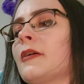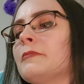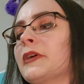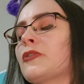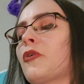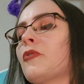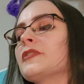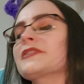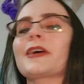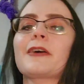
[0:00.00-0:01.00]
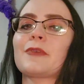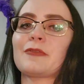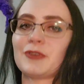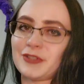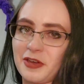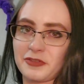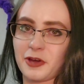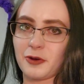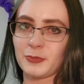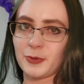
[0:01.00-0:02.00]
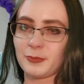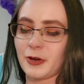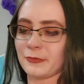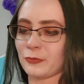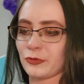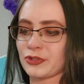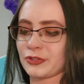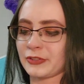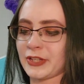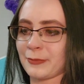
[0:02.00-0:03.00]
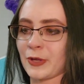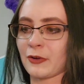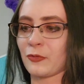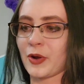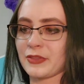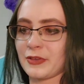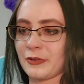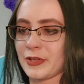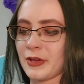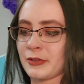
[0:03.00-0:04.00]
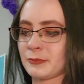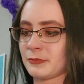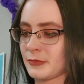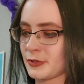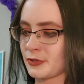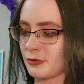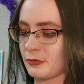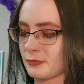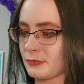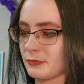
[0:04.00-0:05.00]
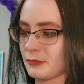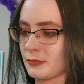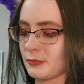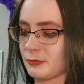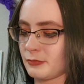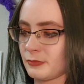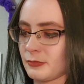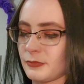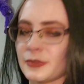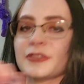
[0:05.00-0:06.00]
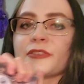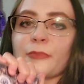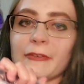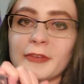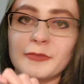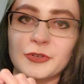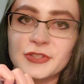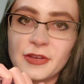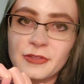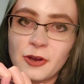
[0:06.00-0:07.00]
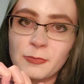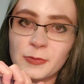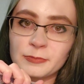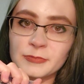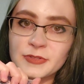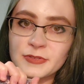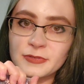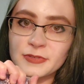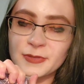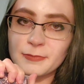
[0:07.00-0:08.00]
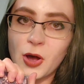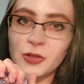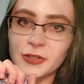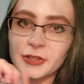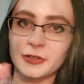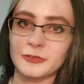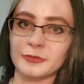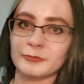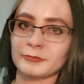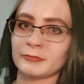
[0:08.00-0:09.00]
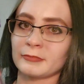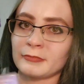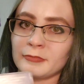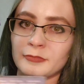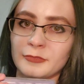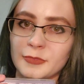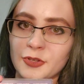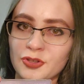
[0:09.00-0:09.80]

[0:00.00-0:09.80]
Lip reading: My goal is to have every Death album. Unfortunately, I'm not quite there yet. So, this is my favorite Death album. symbolic. And